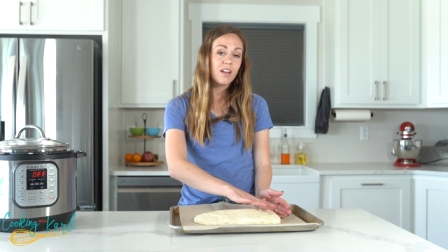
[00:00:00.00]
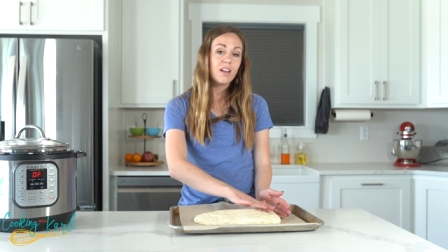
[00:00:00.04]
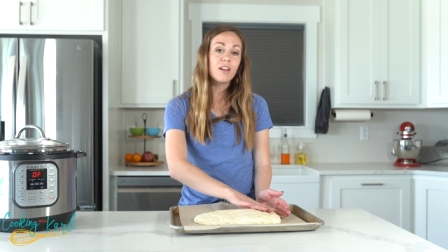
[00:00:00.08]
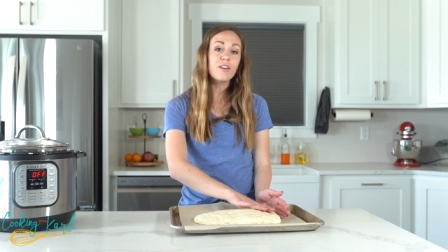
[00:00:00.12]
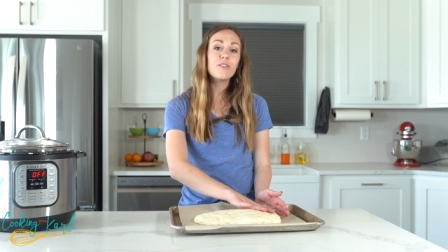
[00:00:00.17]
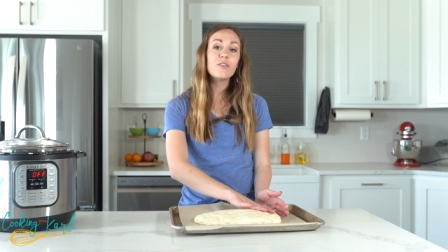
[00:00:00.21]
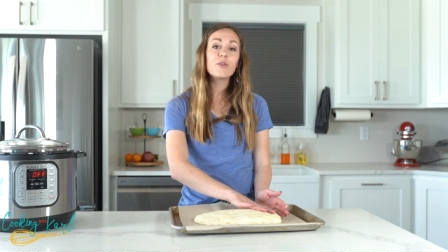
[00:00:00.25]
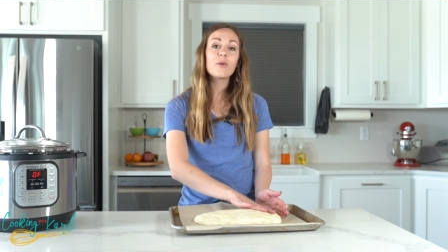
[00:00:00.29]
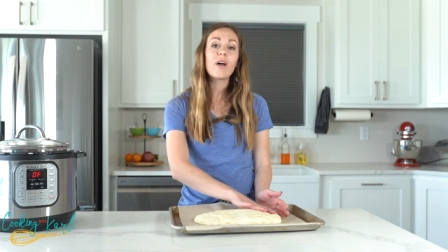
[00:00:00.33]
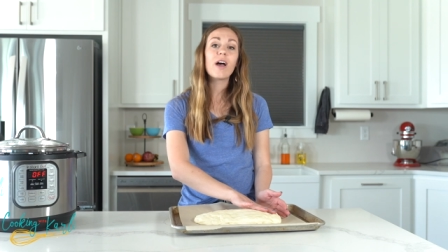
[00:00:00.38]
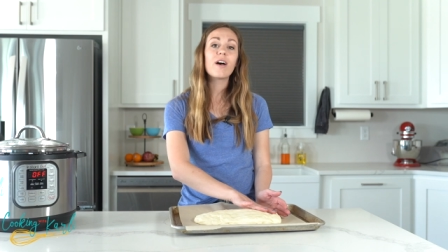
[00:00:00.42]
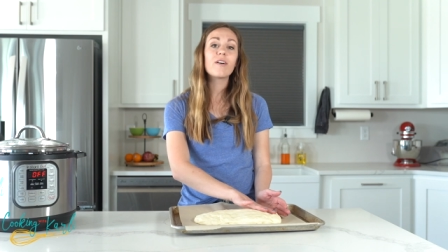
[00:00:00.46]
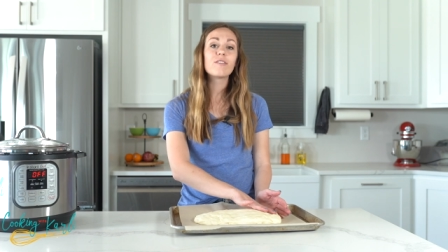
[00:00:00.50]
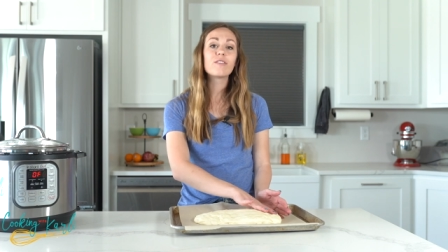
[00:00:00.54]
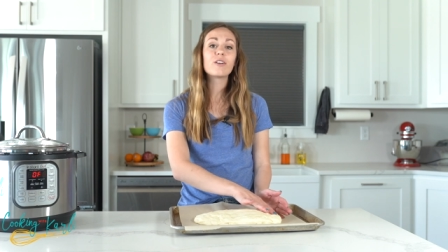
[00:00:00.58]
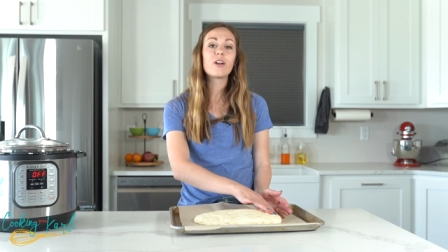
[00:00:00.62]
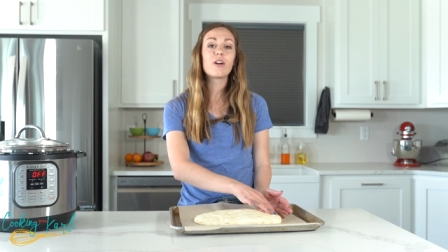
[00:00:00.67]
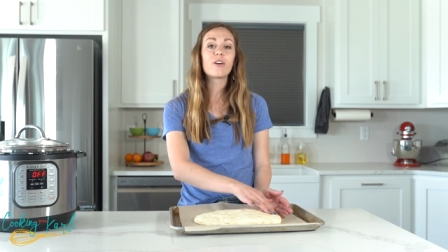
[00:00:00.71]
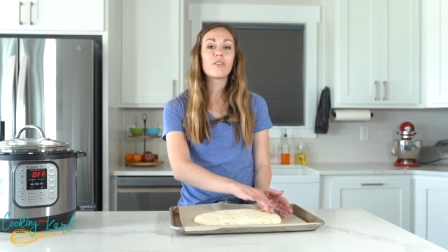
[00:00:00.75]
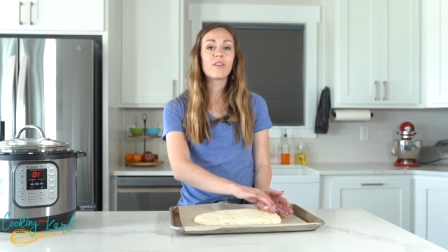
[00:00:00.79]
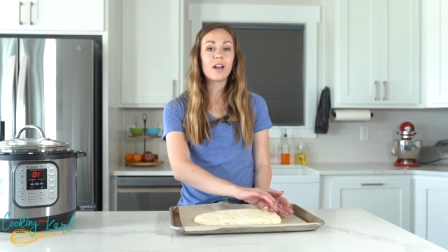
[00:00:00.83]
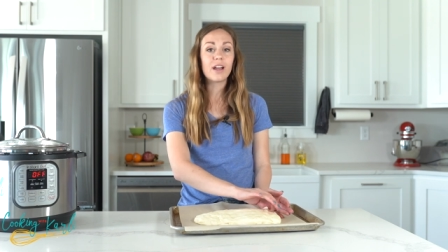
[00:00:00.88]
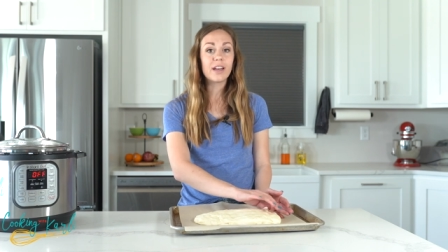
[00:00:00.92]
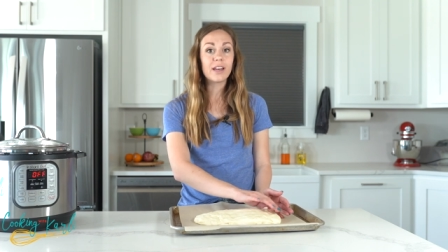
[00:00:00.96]
If you haven't
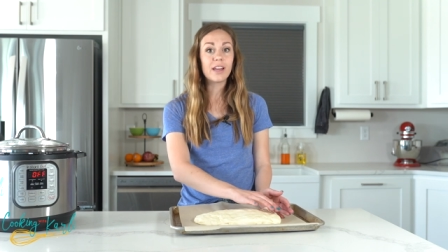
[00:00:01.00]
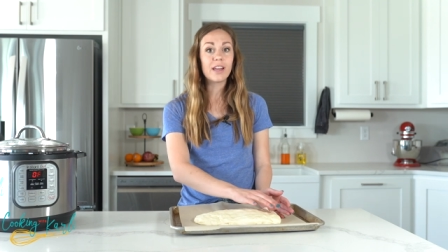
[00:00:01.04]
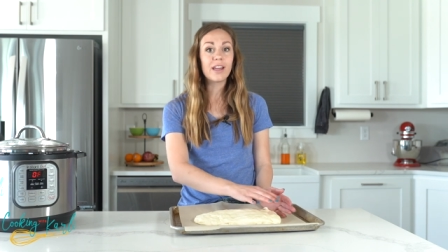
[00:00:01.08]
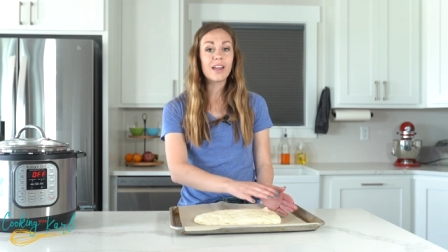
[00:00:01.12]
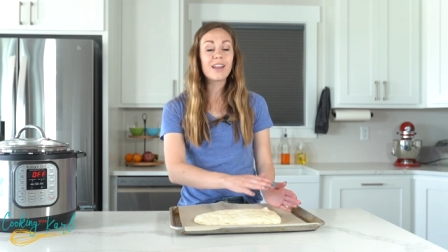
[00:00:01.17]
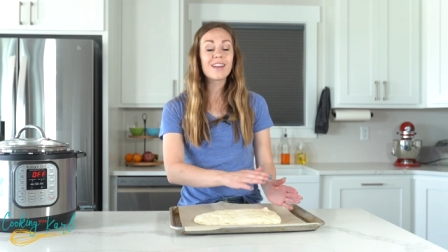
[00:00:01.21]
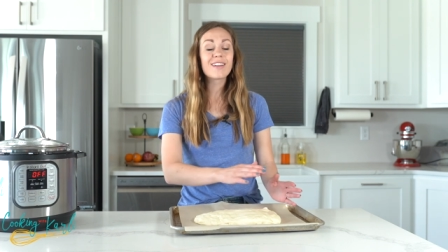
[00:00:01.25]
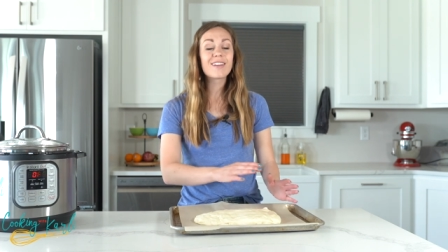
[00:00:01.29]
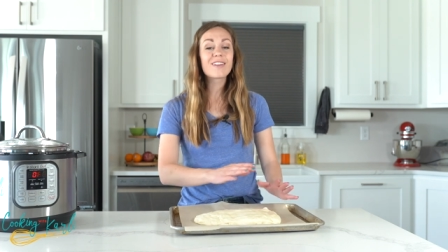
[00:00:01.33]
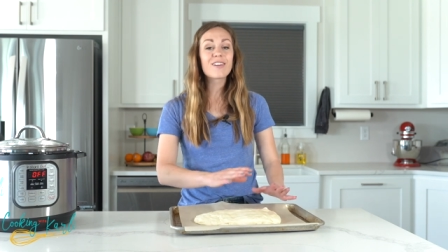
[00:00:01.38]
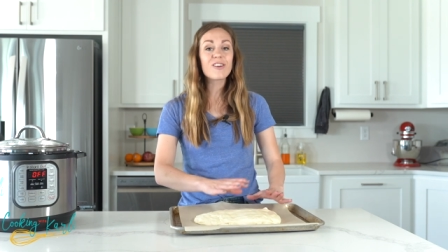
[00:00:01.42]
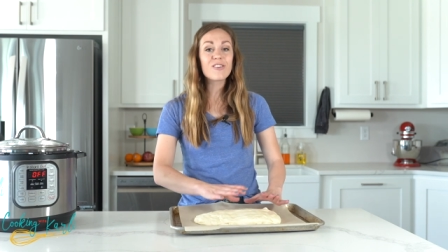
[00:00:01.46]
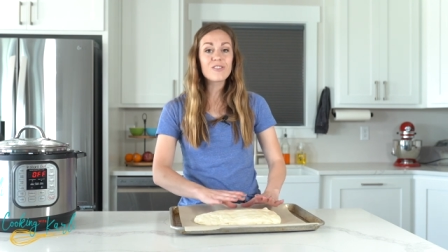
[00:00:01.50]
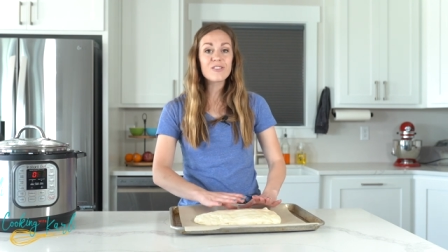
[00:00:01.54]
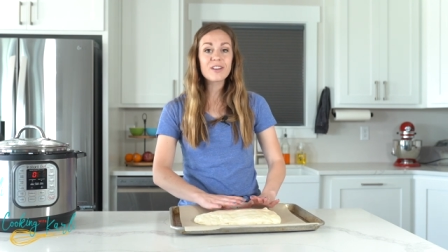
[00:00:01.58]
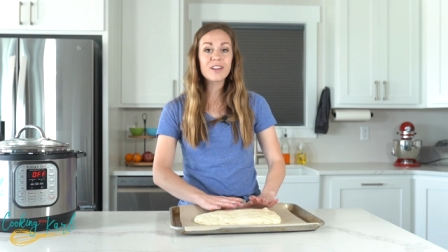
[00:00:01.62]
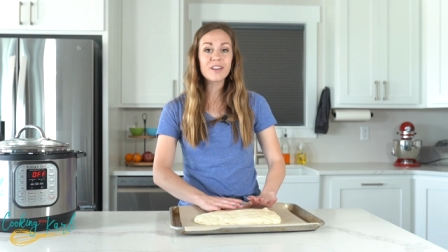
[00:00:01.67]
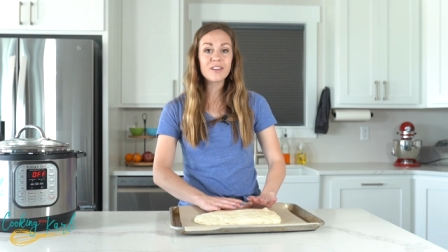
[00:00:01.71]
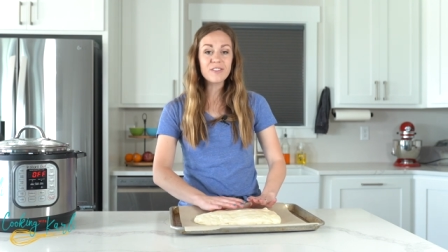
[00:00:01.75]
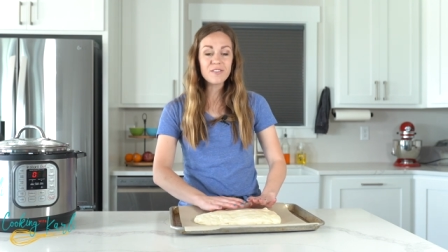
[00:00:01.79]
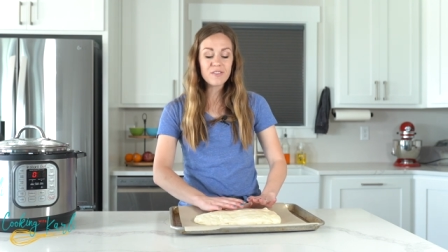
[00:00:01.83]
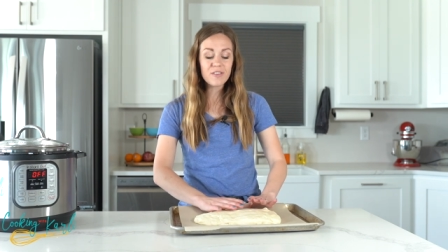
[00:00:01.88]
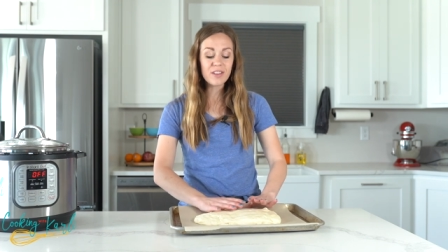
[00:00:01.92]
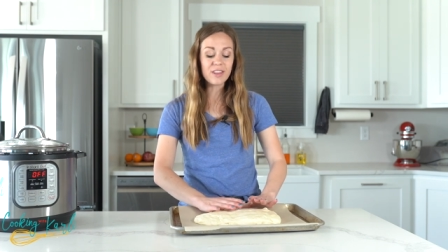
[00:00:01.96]
already, go
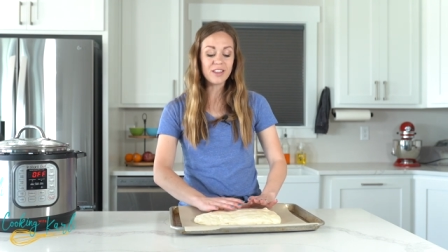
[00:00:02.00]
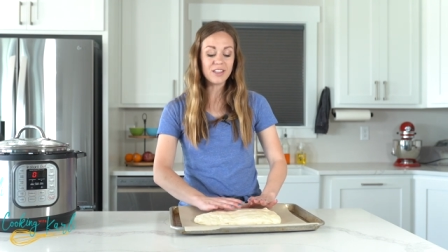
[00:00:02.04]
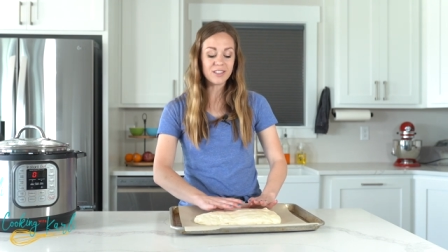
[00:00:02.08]
give